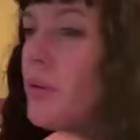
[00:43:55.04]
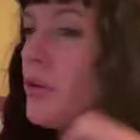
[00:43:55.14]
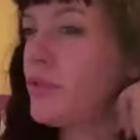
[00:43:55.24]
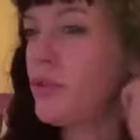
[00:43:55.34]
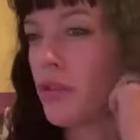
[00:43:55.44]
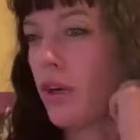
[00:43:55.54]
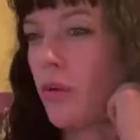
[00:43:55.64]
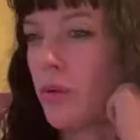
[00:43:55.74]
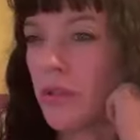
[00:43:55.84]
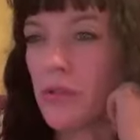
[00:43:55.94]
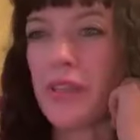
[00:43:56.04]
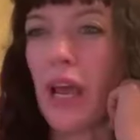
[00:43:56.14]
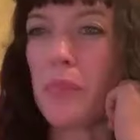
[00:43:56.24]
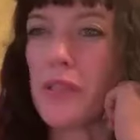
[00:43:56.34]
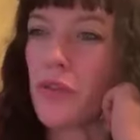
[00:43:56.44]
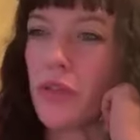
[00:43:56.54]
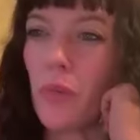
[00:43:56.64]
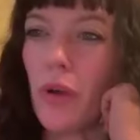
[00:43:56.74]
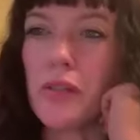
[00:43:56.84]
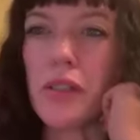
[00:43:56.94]
What if you try one of those tapestry
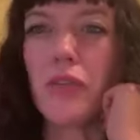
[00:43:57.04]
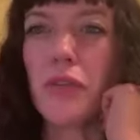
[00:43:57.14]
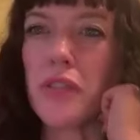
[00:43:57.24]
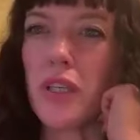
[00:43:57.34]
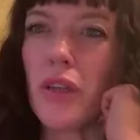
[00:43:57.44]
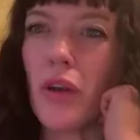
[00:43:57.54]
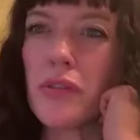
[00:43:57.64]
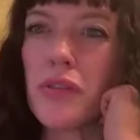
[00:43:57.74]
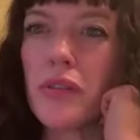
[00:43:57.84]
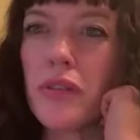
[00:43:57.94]
ones? Have you seen those?